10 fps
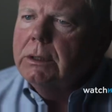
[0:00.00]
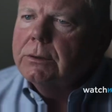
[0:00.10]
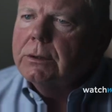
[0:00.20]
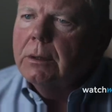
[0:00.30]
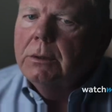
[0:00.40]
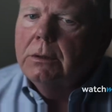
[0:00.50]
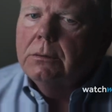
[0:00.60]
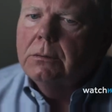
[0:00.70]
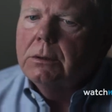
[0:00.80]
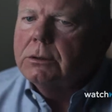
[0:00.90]
is. I
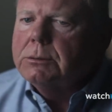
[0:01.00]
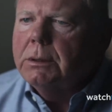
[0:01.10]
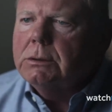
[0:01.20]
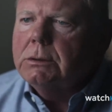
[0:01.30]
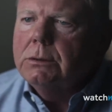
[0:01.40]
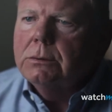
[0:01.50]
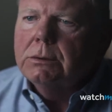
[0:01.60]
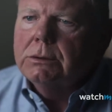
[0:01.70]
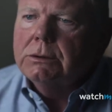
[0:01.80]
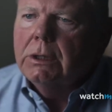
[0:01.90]
mean, you know, especially
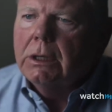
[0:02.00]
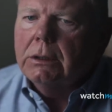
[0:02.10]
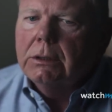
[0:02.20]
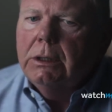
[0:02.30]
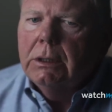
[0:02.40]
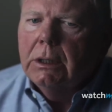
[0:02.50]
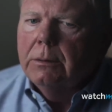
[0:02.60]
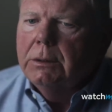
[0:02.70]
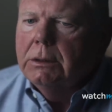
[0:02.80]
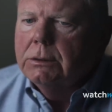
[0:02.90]
when there's not a lead.
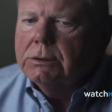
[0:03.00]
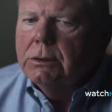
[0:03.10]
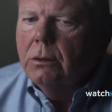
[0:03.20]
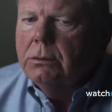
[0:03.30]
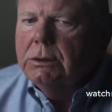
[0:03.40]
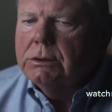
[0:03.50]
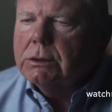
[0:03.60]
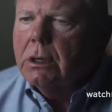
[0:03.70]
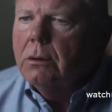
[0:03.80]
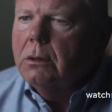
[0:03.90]
I mean, there's no leads to go